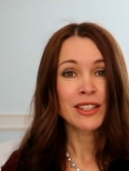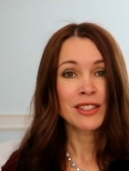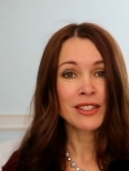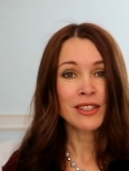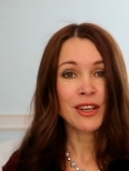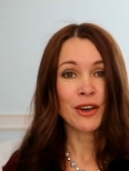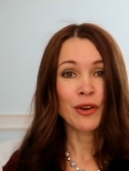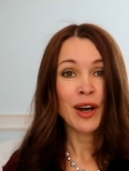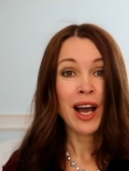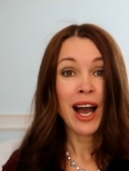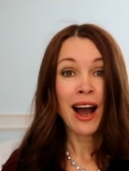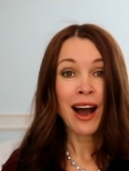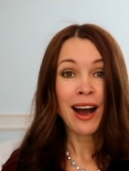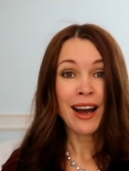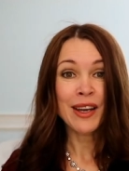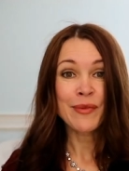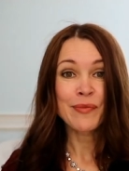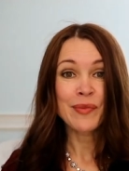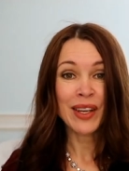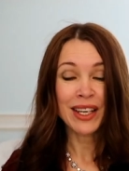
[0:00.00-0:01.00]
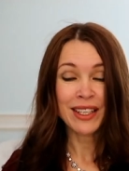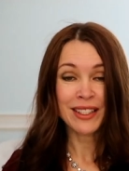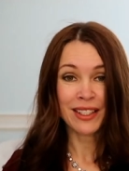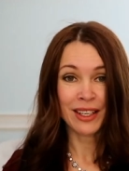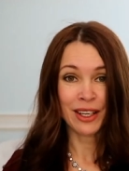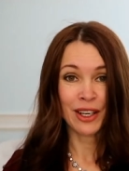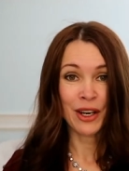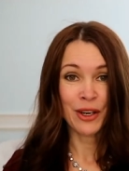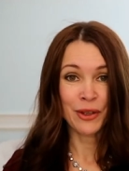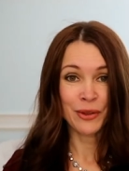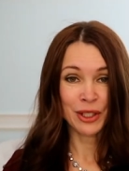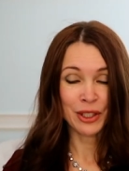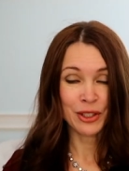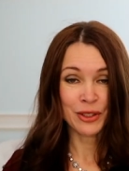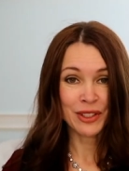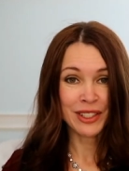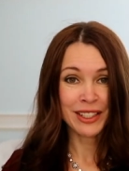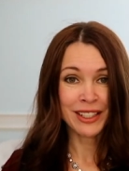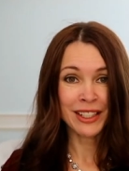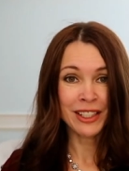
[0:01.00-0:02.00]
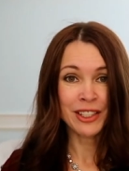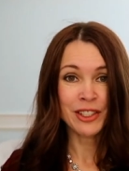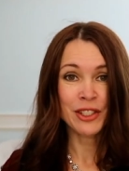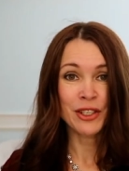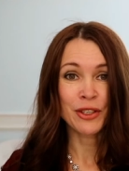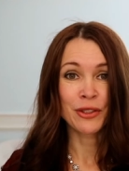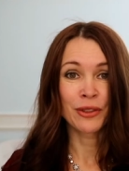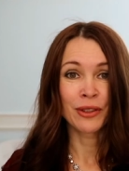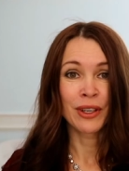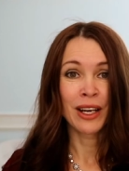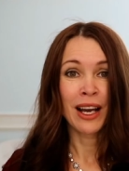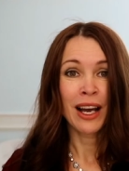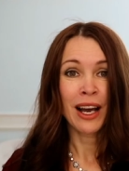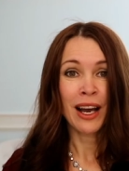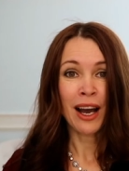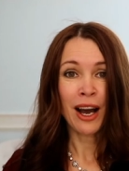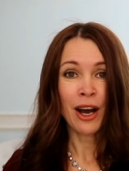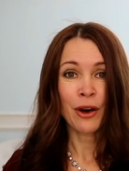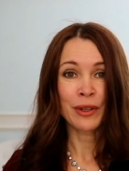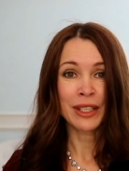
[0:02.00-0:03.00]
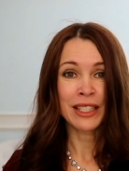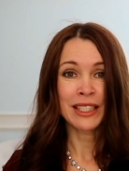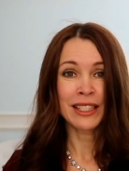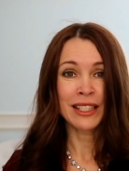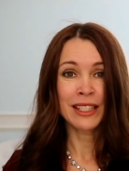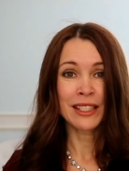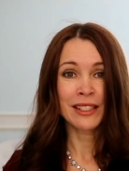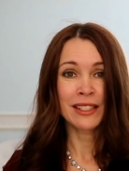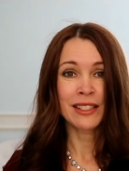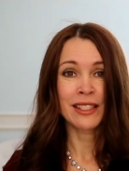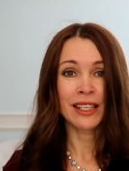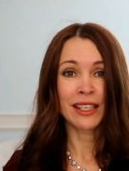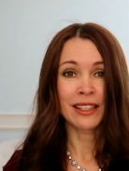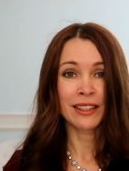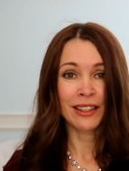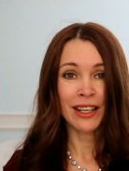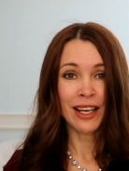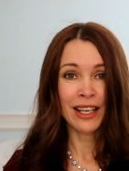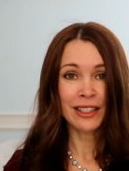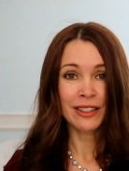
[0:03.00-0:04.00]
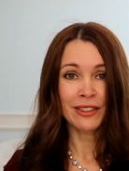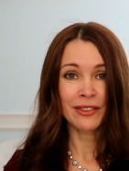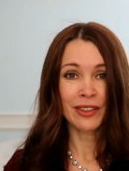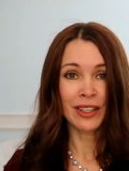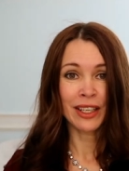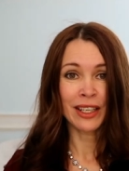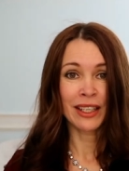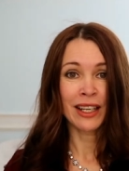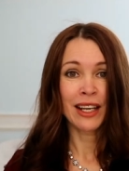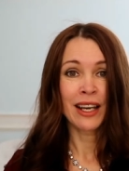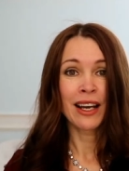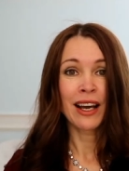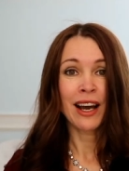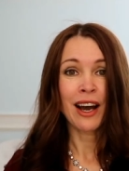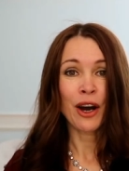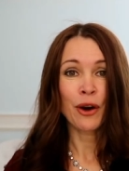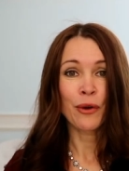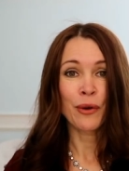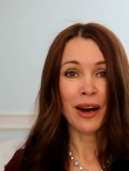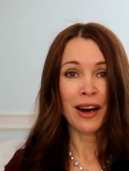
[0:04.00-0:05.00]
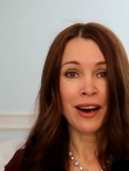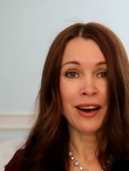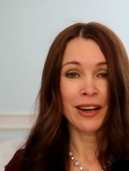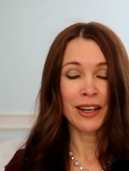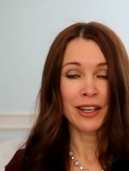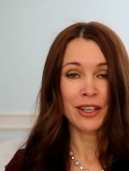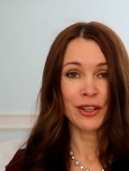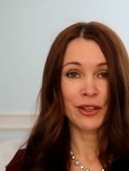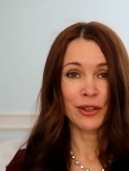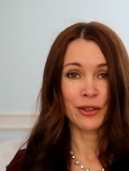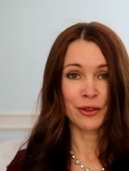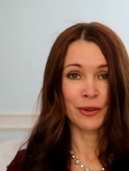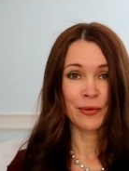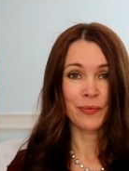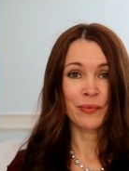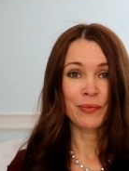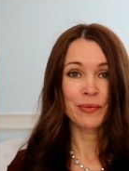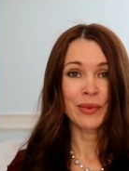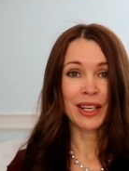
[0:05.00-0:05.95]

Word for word: So I'm not going to teach you how it is in Latvian, how are you?